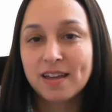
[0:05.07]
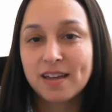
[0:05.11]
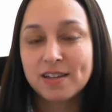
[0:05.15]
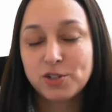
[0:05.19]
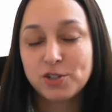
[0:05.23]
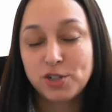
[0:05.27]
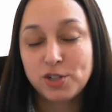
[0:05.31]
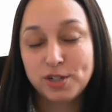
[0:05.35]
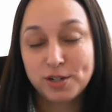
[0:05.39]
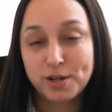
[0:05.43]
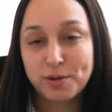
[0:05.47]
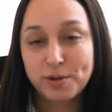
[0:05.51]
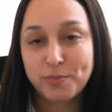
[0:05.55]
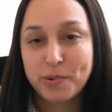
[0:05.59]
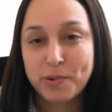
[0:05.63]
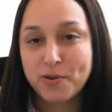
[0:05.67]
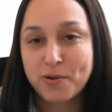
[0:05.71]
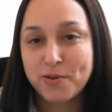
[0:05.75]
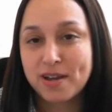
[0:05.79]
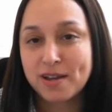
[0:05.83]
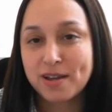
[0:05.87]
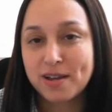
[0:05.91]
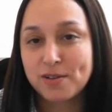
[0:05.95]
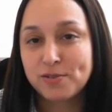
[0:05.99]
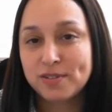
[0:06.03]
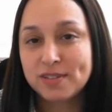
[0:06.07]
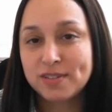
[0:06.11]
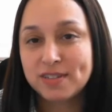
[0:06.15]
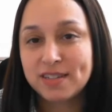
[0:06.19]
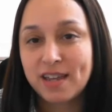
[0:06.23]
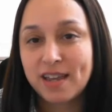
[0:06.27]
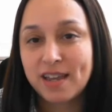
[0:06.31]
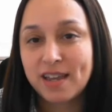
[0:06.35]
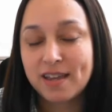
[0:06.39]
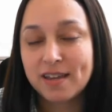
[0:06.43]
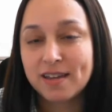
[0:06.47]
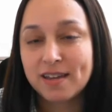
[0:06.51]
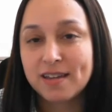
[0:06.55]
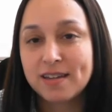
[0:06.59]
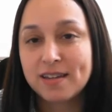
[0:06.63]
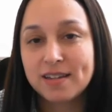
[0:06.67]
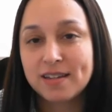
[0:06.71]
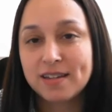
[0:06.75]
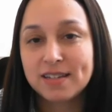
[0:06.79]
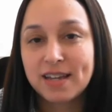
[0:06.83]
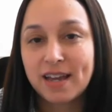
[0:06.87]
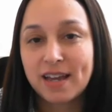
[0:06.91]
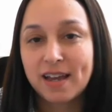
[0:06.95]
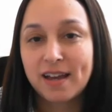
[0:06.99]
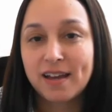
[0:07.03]
she, her pronouns,
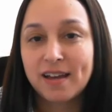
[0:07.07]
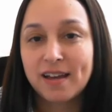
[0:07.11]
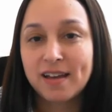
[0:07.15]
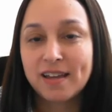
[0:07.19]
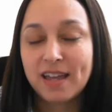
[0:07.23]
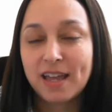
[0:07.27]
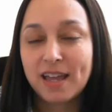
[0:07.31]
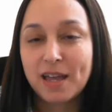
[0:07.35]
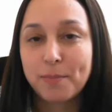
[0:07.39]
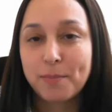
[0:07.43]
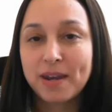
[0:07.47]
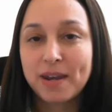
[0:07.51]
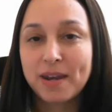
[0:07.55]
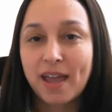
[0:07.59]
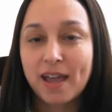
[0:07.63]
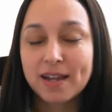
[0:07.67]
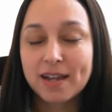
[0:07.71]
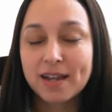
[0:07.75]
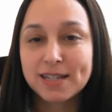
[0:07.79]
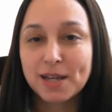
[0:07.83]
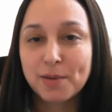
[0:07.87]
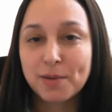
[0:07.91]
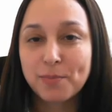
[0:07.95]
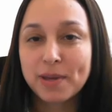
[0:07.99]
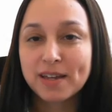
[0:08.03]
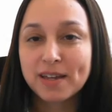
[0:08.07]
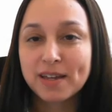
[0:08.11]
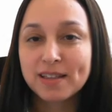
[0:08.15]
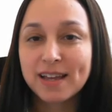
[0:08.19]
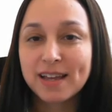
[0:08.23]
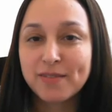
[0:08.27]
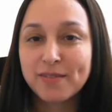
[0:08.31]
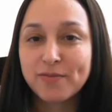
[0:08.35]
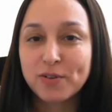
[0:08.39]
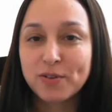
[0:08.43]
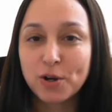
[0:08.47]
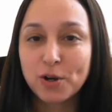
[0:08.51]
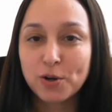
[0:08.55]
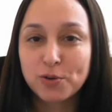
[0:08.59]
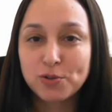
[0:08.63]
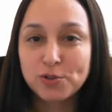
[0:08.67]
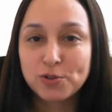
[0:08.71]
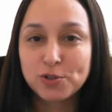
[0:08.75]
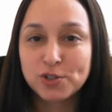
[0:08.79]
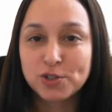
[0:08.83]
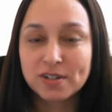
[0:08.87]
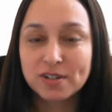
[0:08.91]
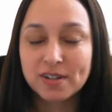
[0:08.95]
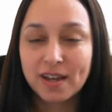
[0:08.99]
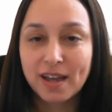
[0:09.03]
and I am an academic life
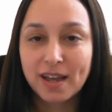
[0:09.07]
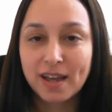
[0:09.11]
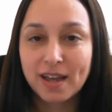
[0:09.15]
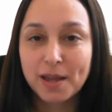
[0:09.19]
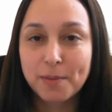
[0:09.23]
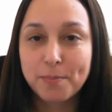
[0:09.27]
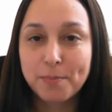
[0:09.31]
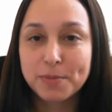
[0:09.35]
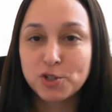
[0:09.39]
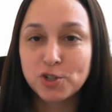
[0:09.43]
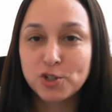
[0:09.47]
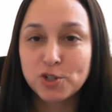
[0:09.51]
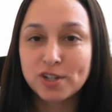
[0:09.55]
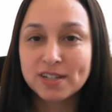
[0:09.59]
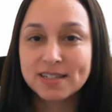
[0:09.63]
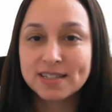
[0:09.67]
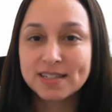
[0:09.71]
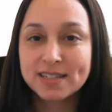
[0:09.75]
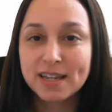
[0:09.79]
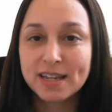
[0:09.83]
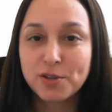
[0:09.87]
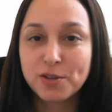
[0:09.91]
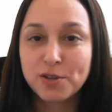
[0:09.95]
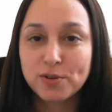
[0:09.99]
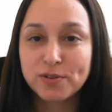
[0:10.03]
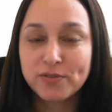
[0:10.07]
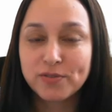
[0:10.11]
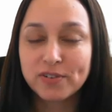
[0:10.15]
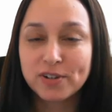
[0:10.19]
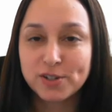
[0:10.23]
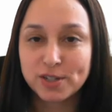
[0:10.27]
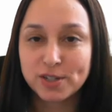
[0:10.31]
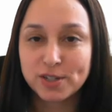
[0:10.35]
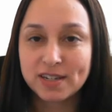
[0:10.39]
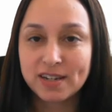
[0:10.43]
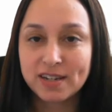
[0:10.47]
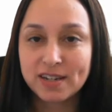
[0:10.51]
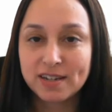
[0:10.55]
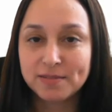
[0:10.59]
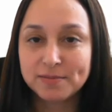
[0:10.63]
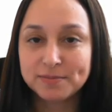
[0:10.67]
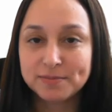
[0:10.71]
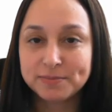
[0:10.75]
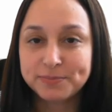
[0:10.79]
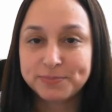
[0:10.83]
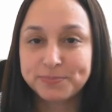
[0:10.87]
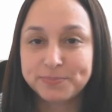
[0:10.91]
coach at Michigan State University.